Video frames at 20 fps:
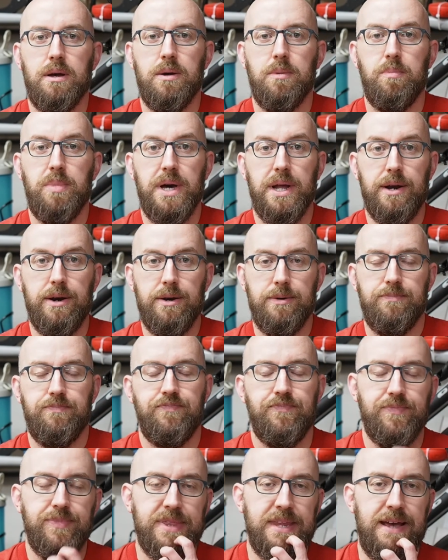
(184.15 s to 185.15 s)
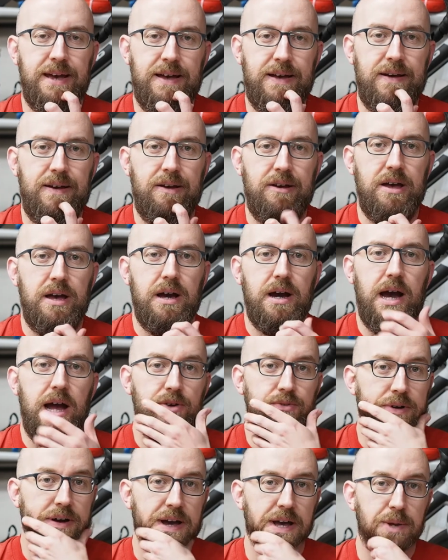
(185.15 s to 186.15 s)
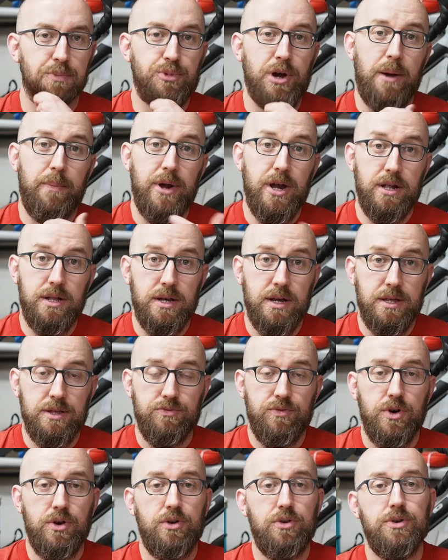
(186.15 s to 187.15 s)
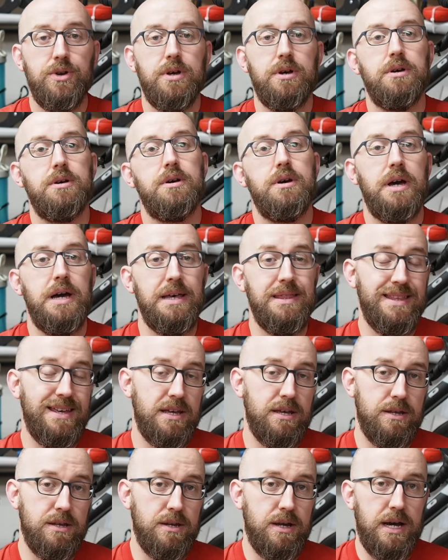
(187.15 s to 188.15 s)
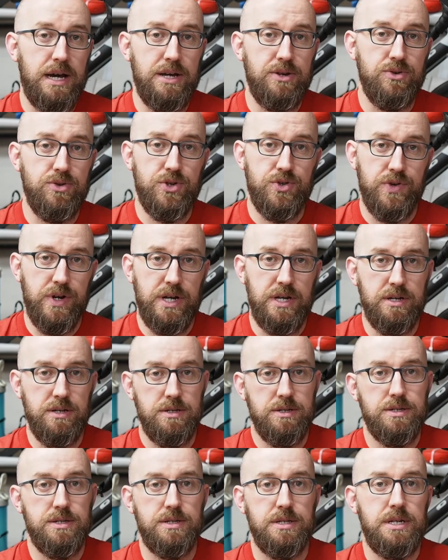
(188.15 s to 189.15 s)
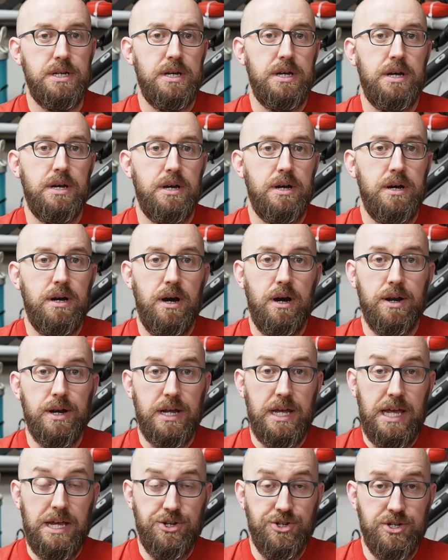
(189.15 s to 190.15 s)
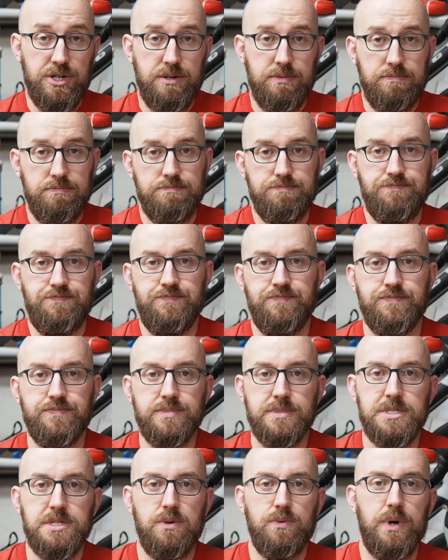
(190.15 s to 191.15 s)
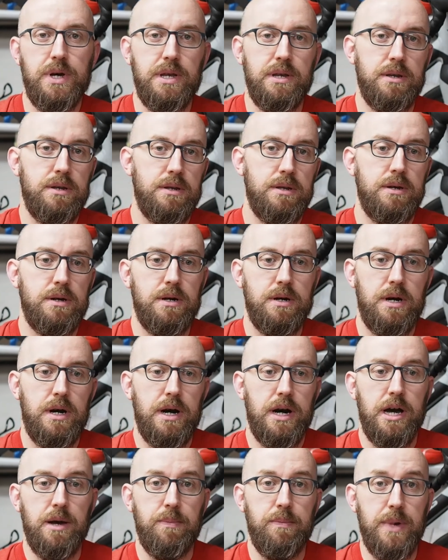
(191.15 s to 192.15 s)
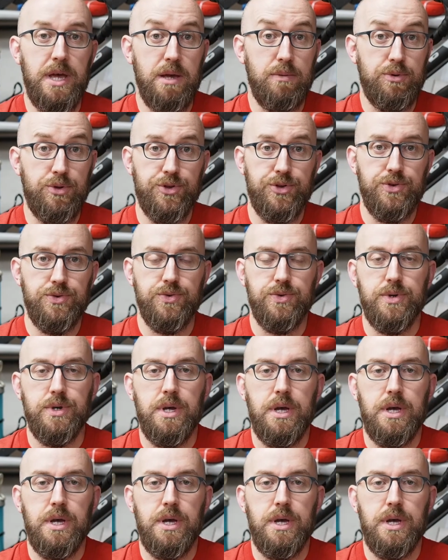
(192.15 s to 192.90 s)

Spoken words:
better. I ride primarily on the road, and then I do trails on occasion when I'm able to,